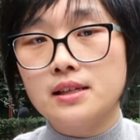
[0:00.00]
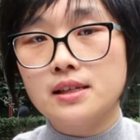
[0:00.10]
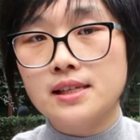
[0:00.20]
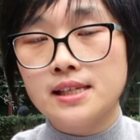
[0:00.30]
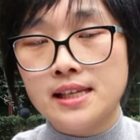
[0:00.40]

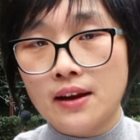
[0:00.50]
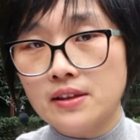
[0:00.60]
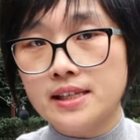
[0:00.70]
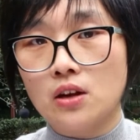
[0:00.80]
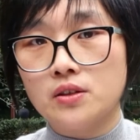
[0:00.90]

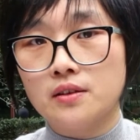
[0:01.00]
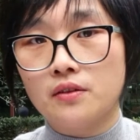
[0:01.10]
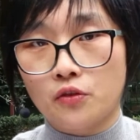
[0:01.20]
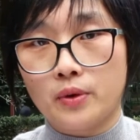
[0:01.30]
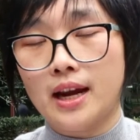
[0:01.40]

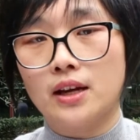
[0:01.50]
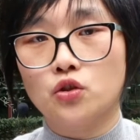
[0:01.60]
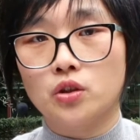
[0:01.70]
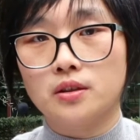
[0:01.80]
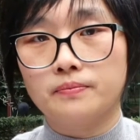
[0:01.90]

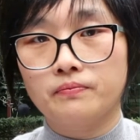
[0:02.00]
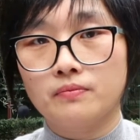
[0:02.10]
$7,300.